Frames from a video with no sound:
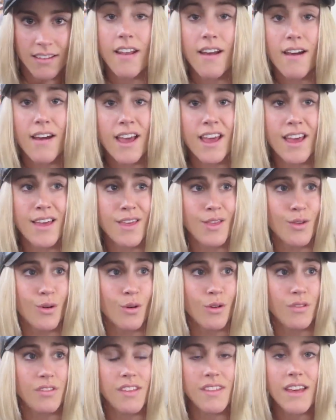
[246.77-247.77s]
And I
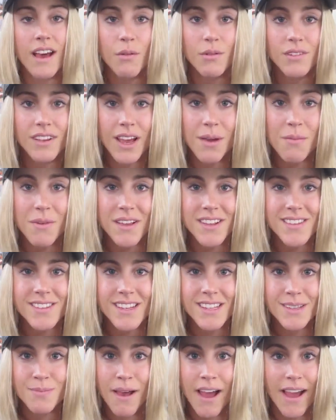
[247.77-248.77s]
thought that that would get me a
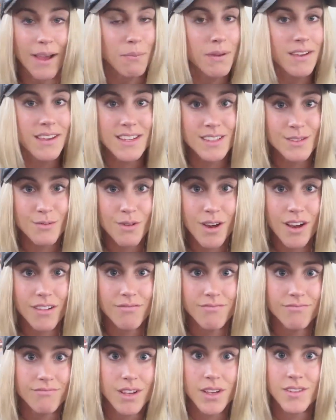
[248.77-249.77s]
six-pack, but guess
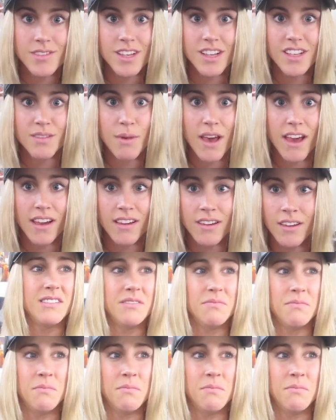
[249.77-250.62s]
what? No six-pack.